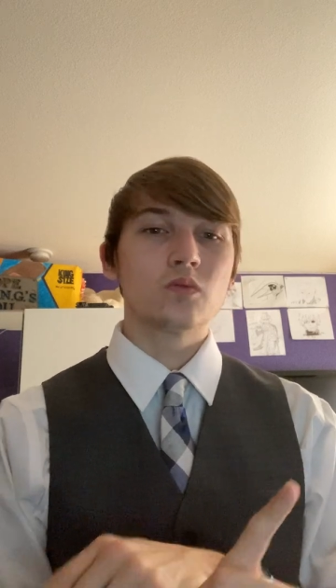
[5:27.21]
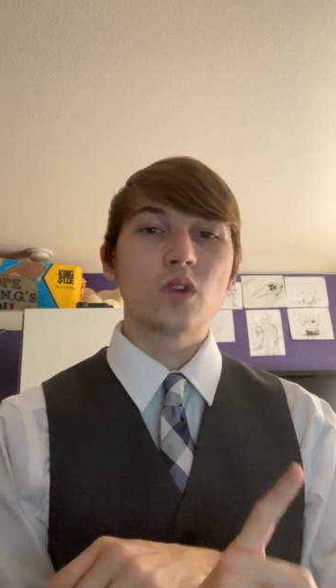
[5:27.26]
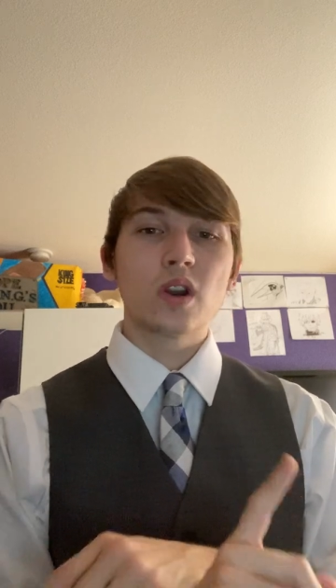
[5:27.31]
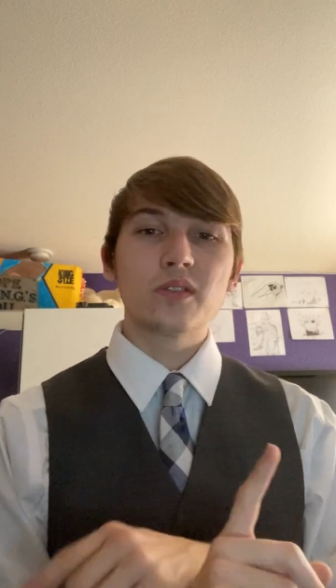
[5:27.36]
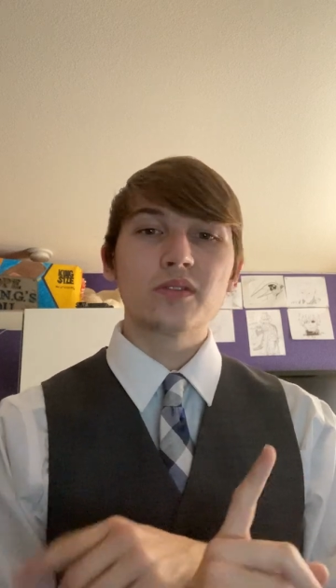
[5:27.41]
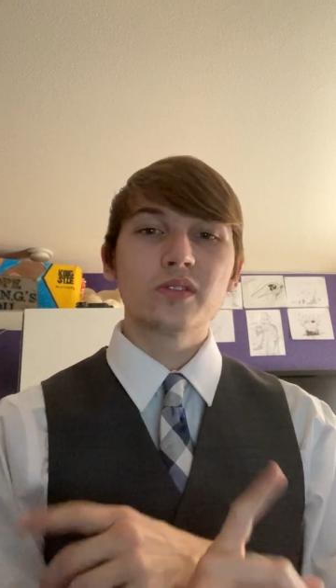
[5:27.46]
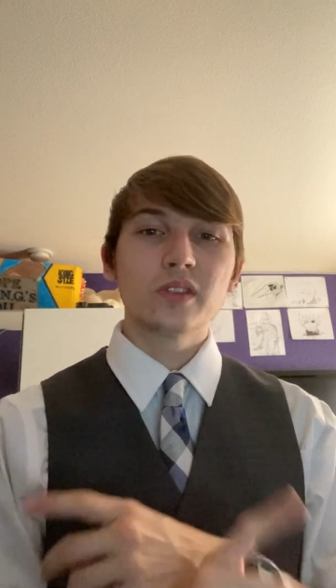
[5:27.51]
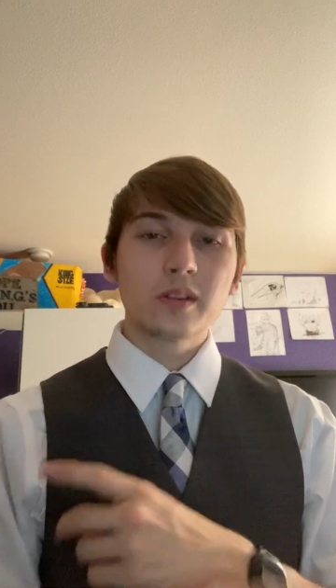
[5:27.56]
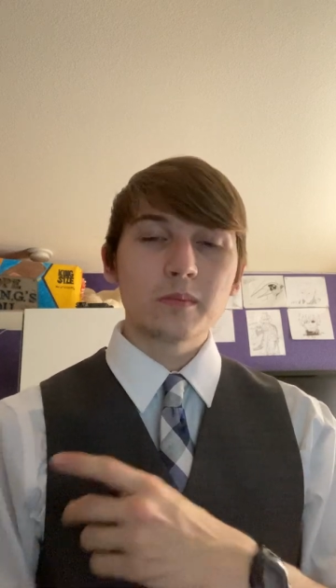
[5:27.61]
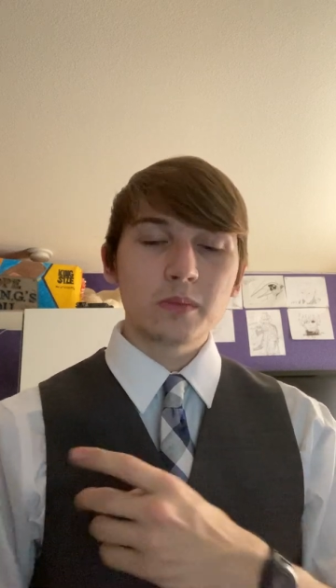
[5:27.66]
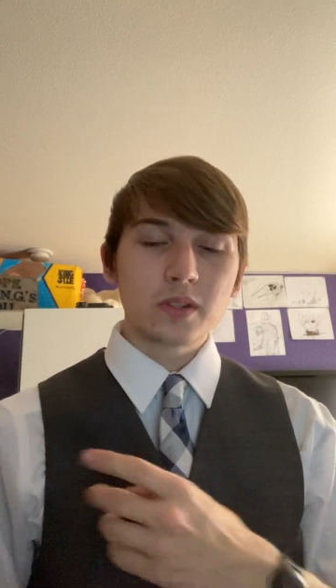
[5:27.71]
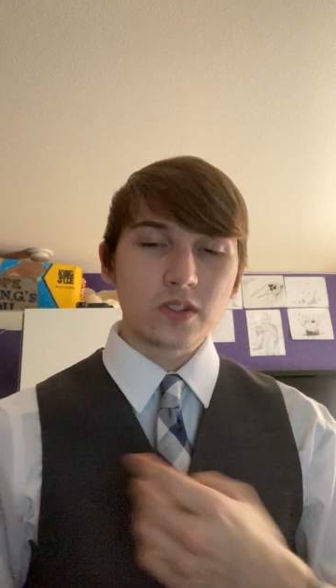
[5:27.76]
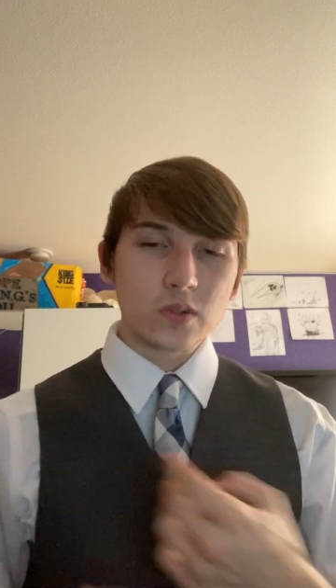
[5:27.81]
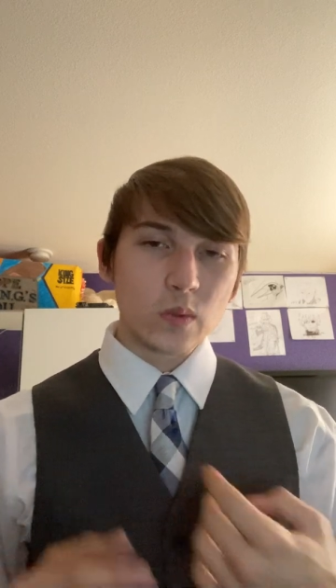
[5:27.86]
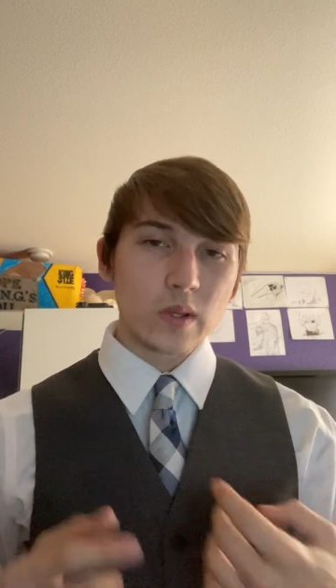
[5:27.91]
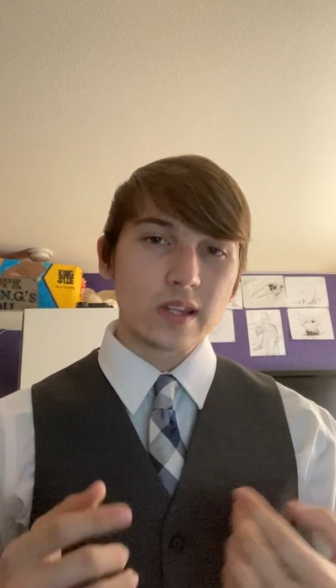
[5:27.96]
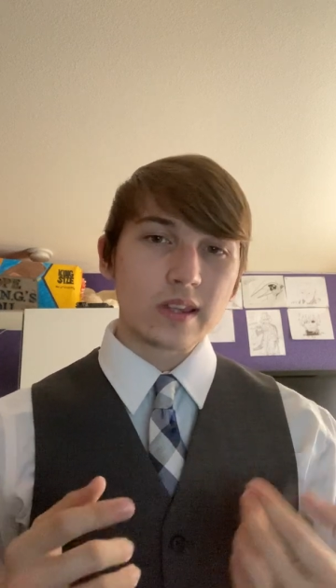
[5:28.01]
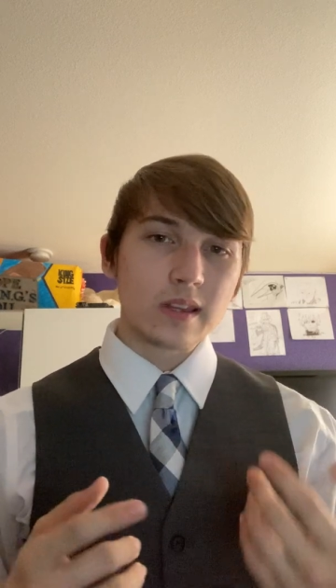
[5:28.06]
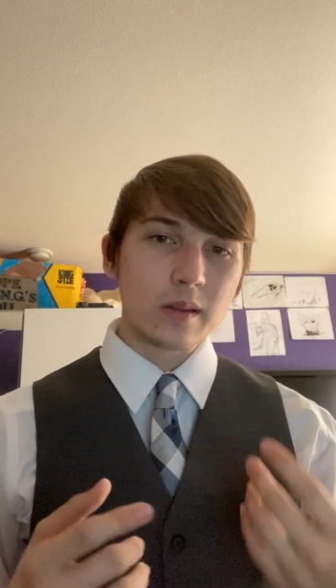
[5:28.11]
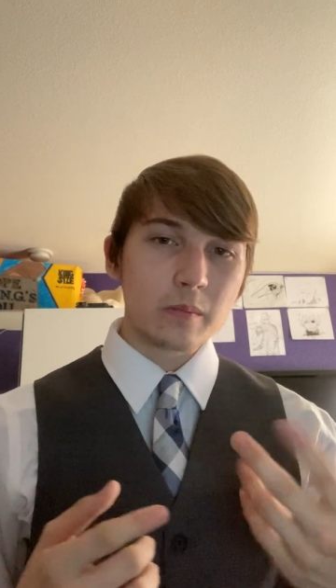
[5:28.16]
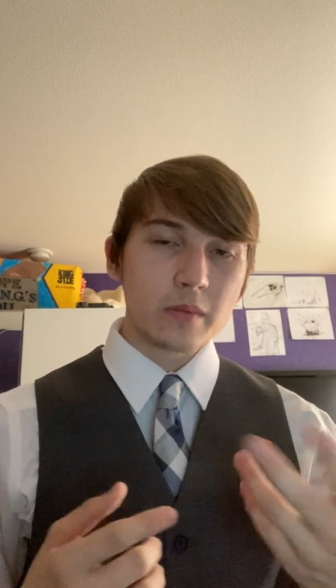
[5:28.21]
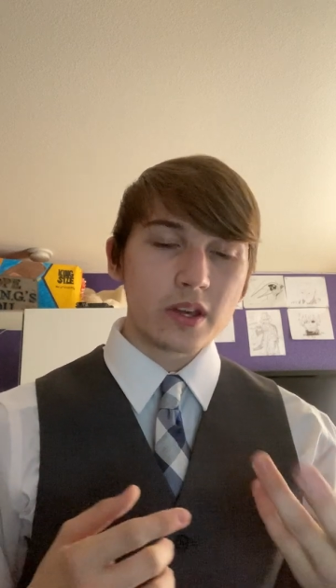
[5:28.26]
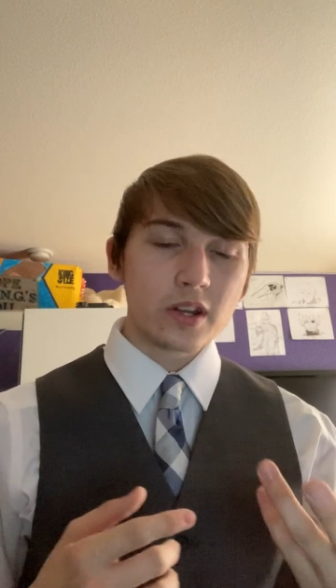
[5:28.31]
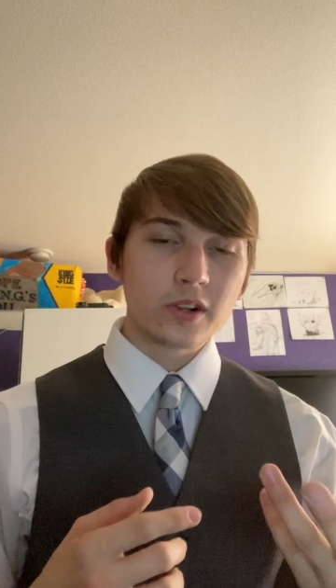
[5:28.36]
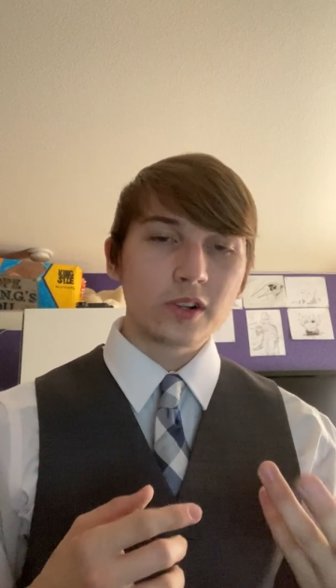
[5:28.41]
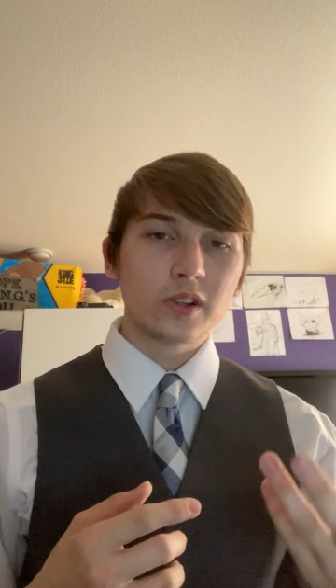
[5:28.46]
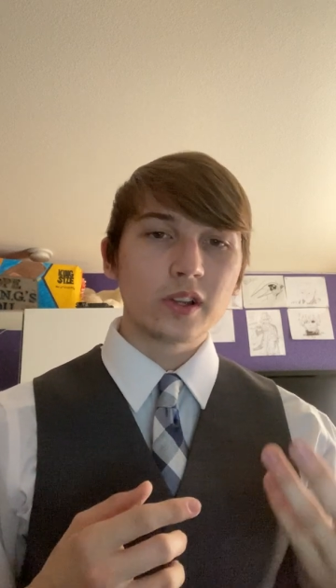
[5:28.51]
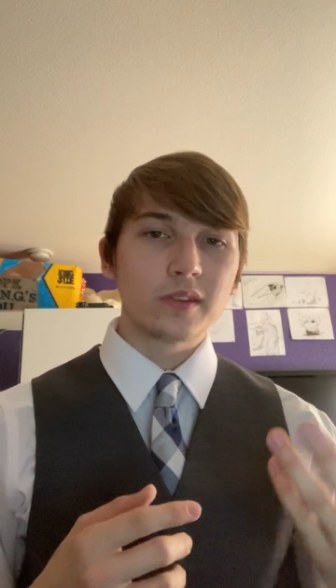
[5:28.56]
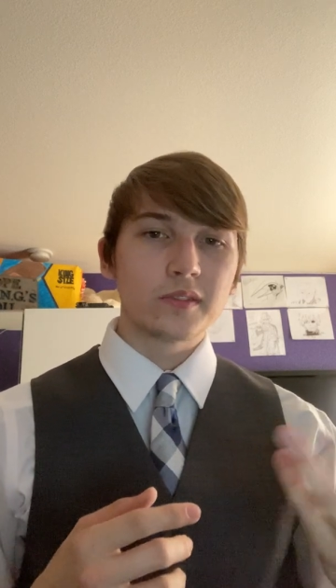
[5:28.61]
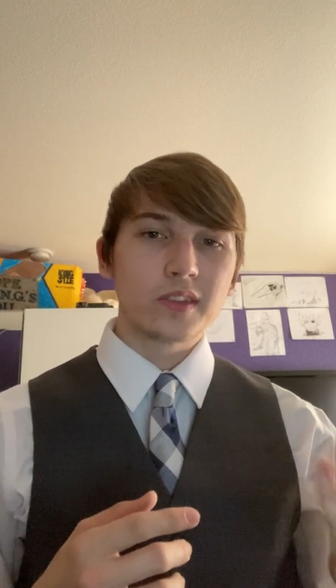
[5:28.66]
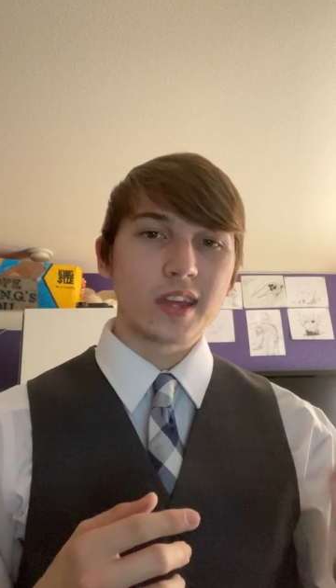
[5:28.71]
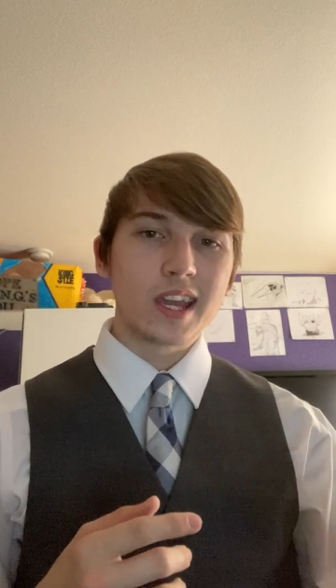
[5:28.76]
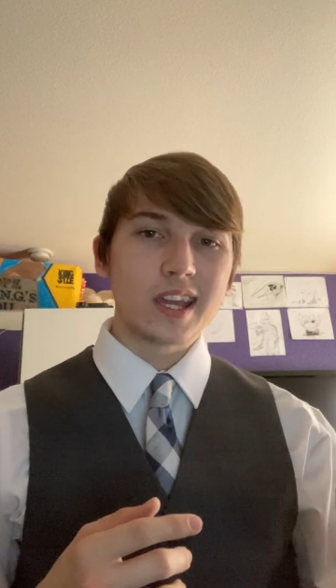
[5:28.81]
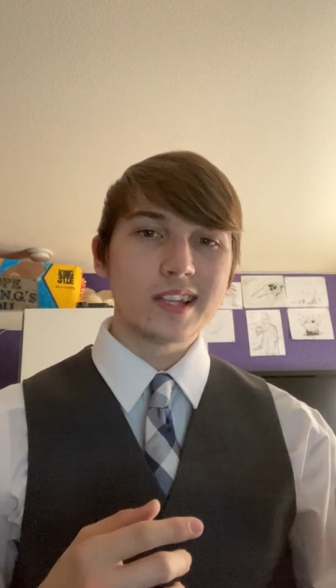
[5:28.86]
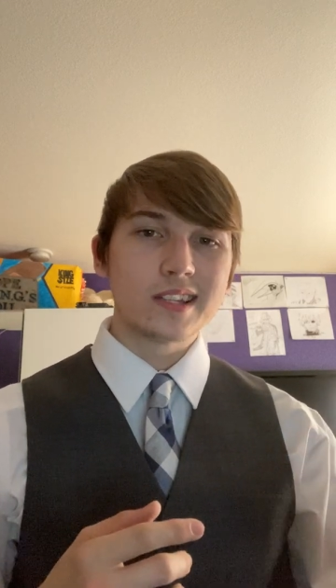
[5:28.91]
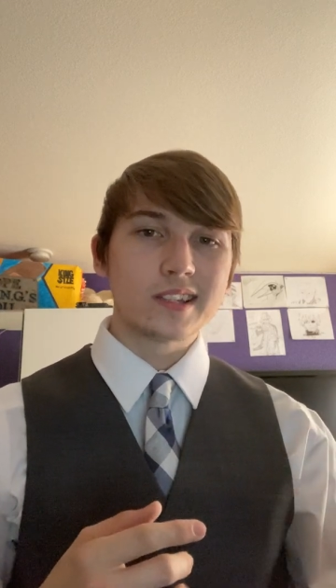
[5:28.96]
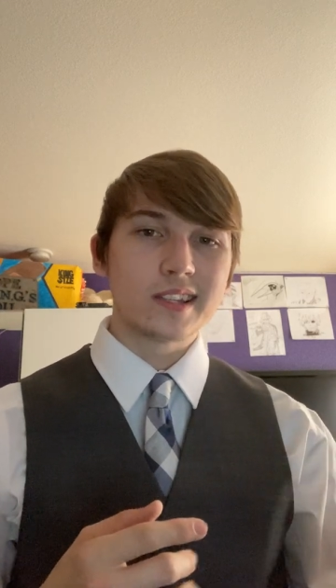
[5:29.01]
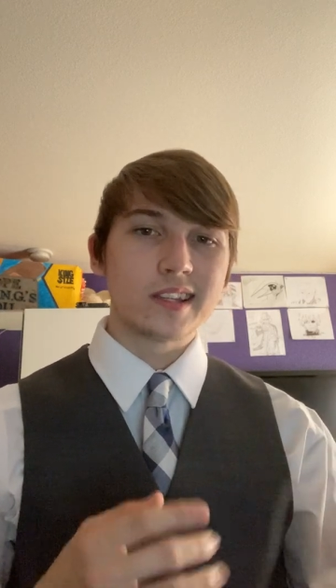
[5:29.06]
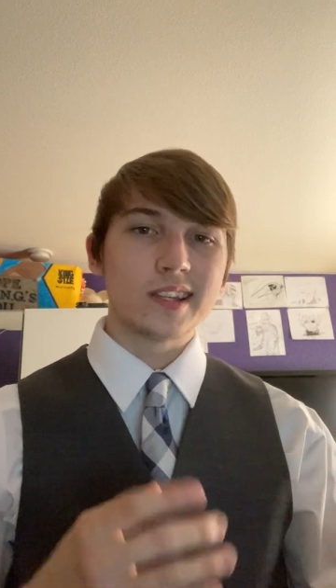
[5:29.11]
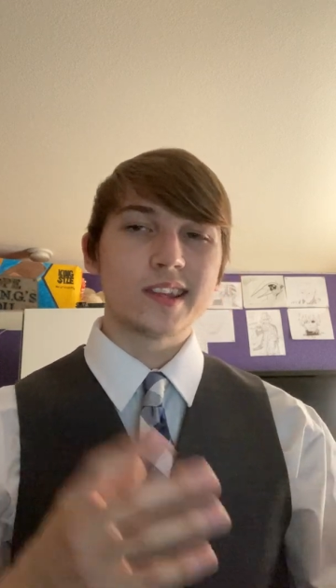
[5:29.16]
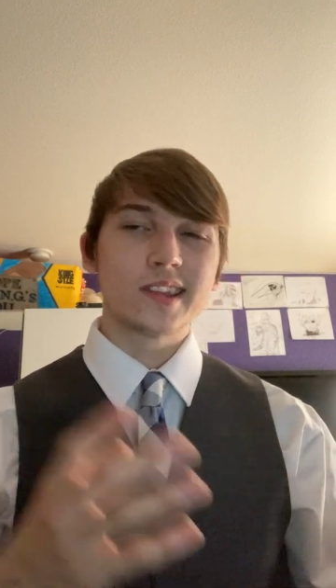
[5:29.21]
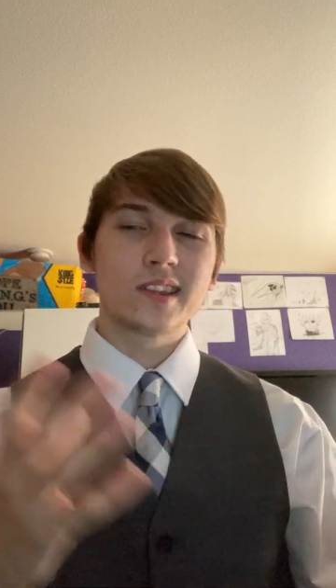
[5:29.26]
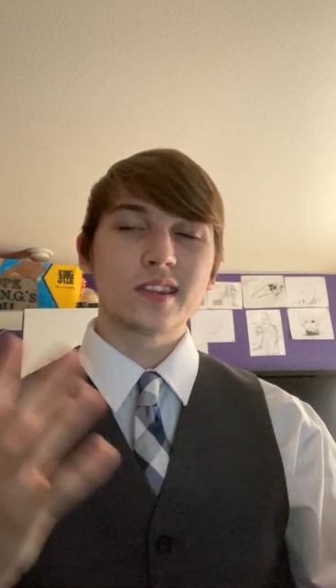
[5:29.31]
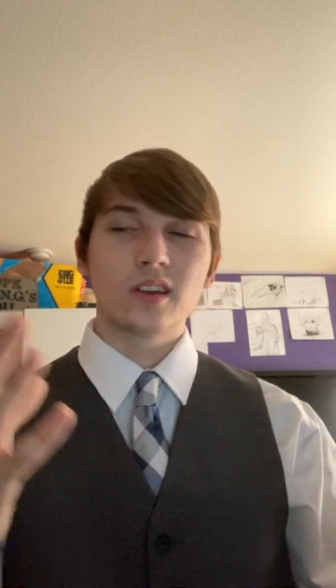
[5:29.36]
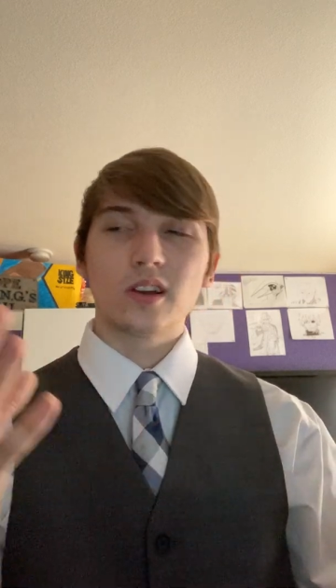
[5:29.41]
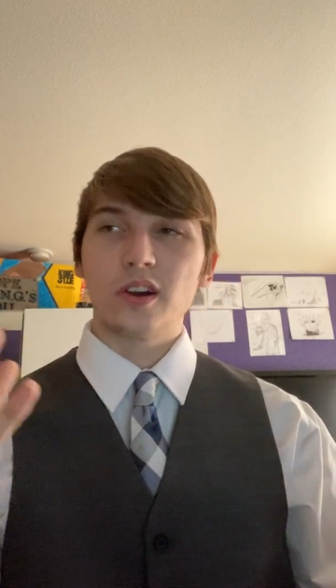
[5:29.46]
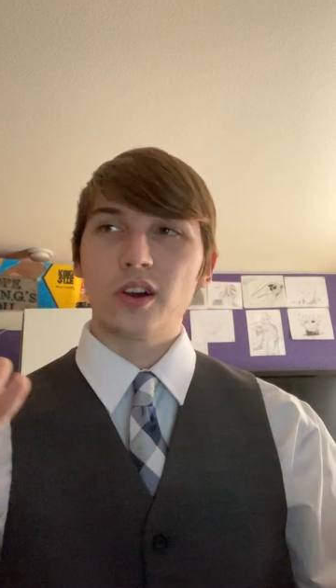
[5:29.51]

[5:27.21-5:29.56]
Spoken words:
roughly between the middle of the 18th